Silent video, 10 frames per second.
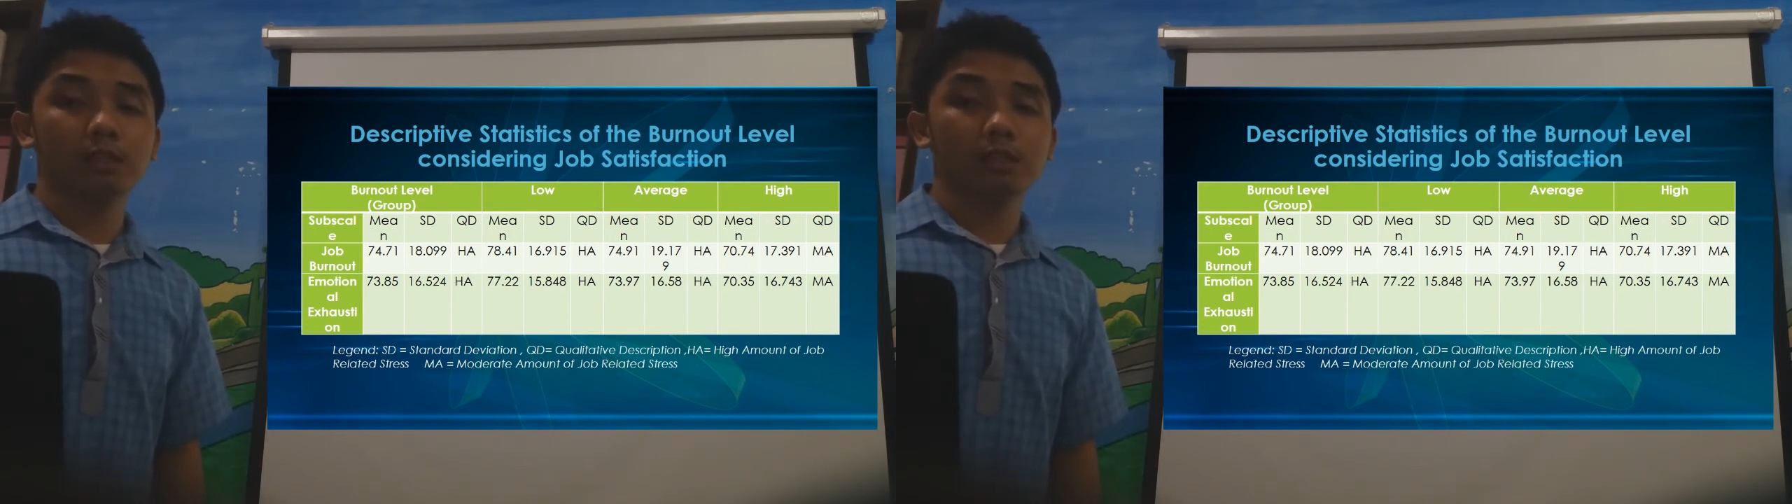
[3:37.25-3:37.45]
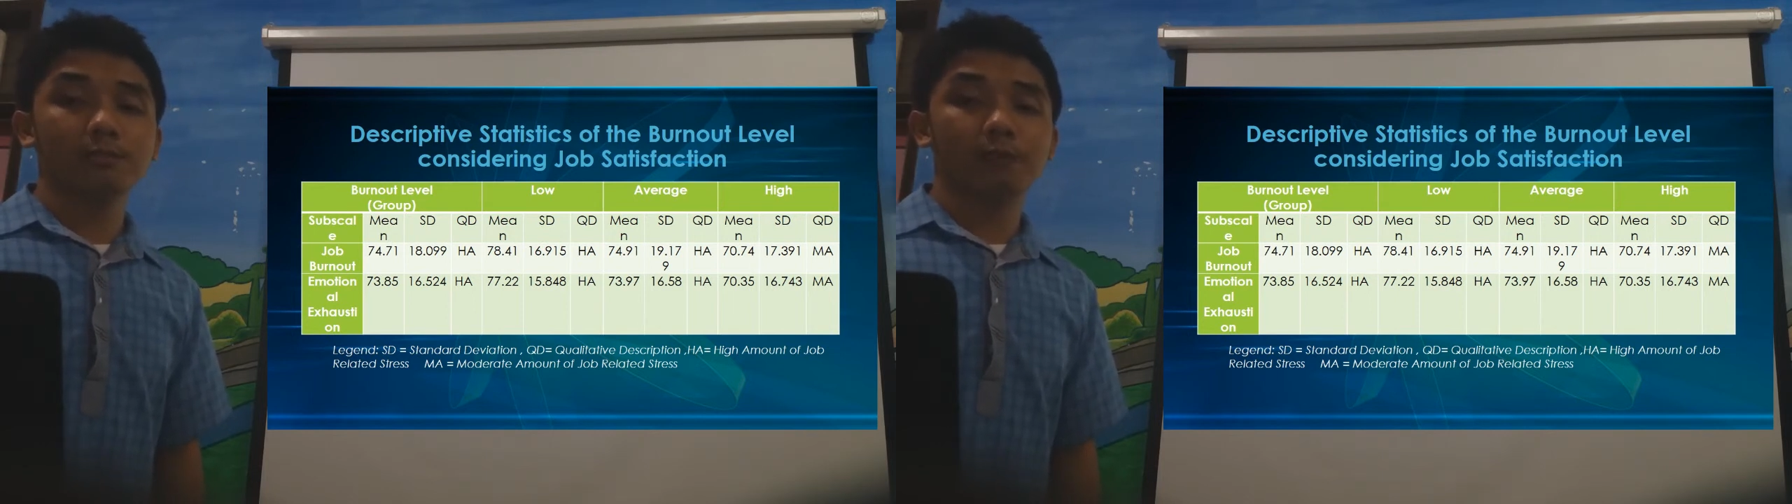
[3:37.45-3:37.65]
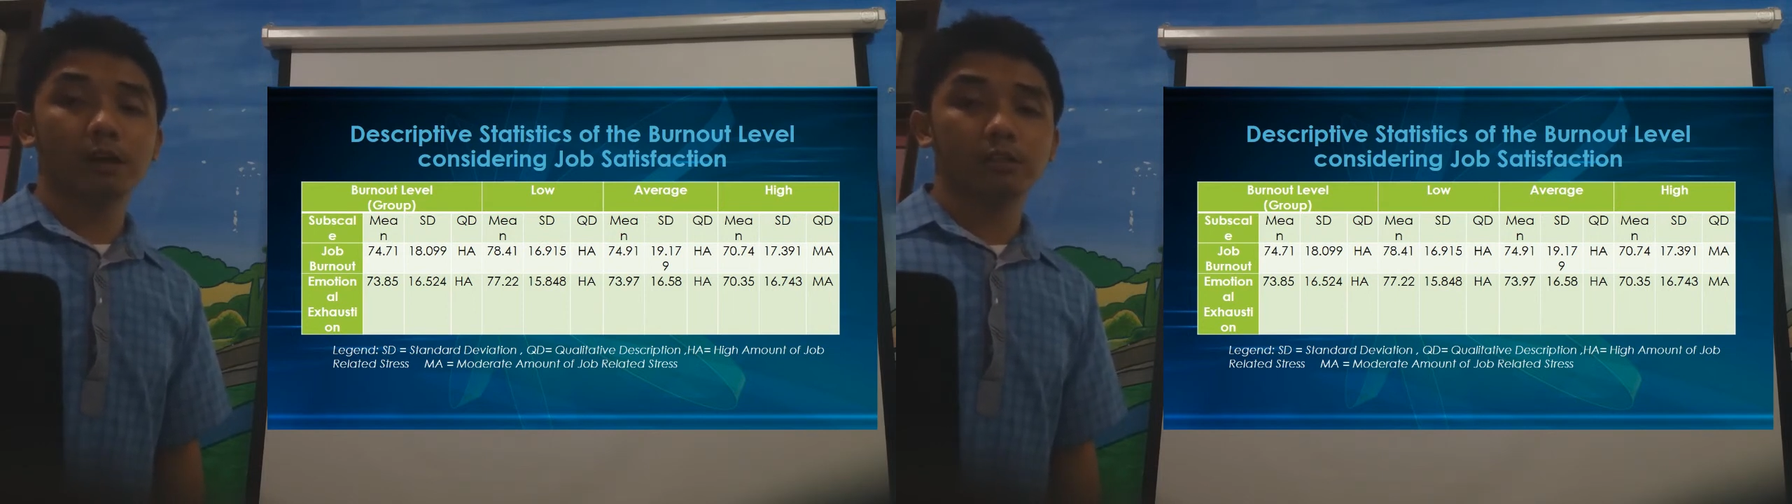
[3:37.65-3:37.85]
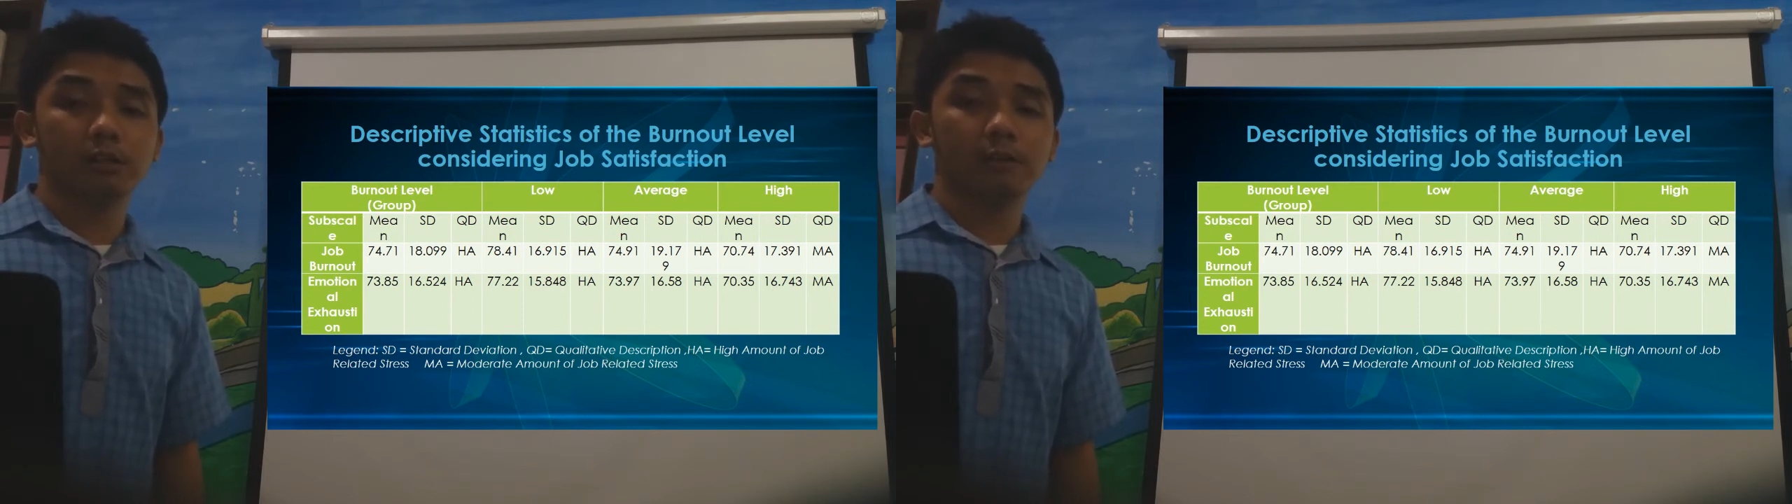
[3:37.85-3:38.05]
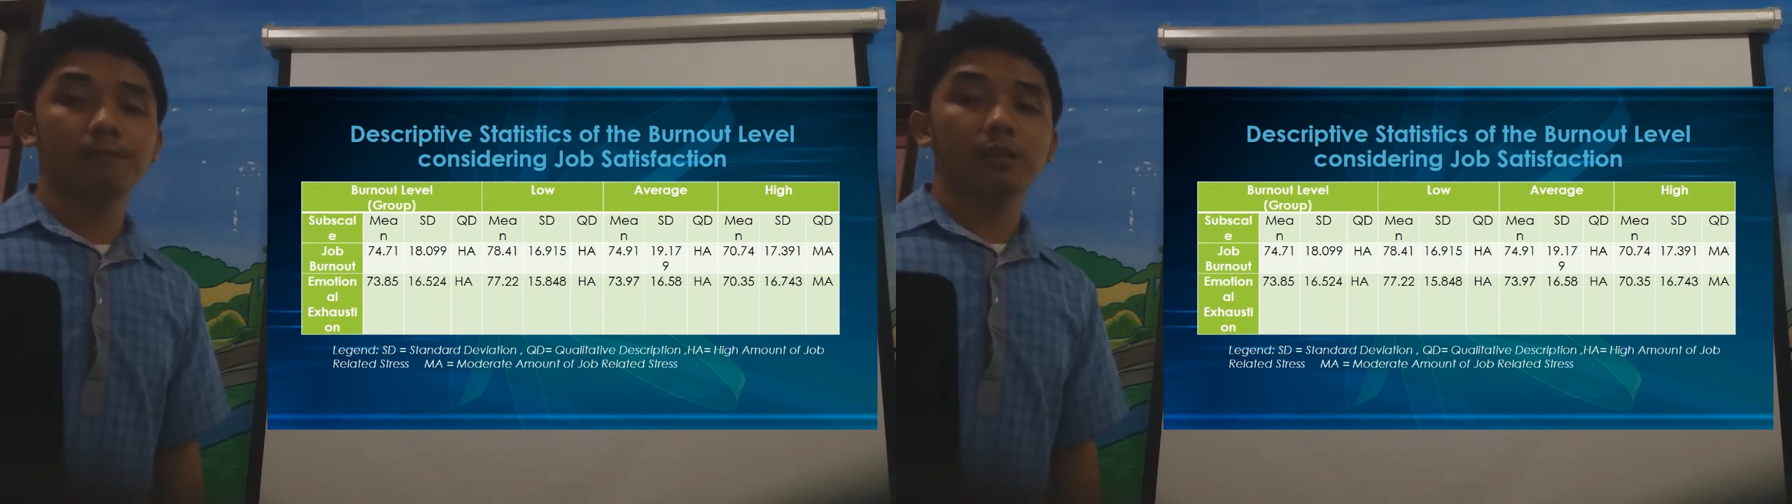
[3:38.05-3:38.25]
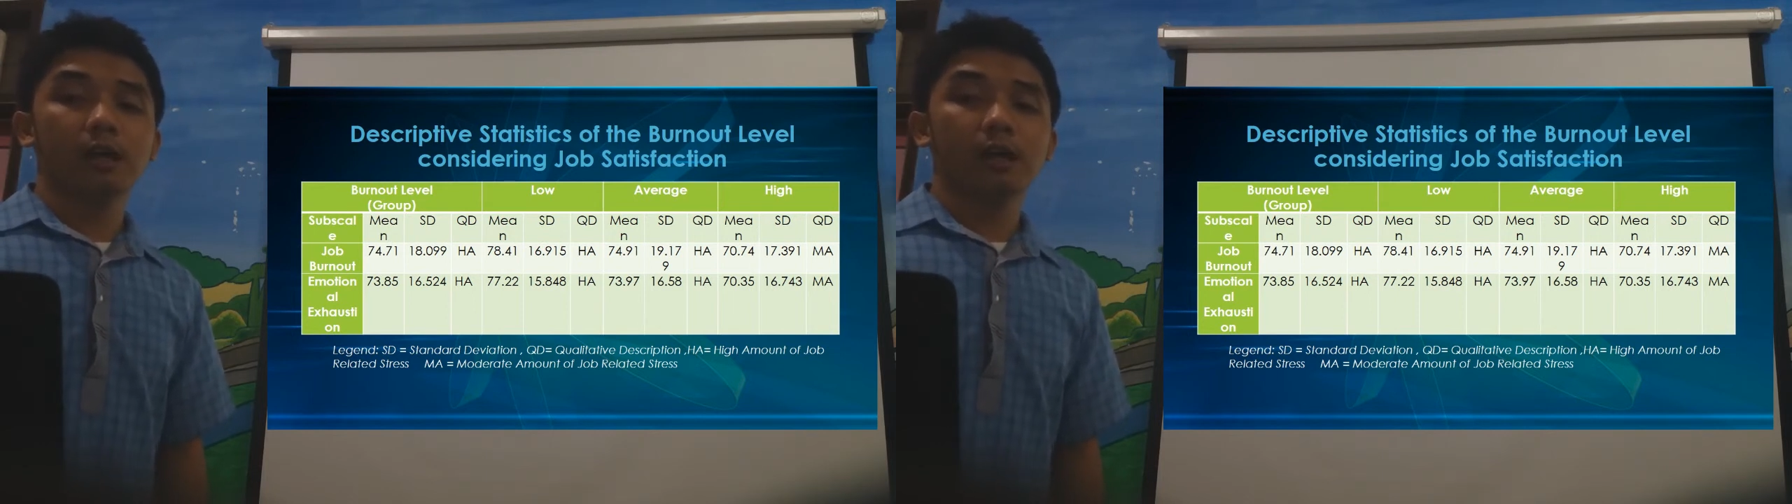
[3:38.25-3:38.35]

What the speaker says: satisfaction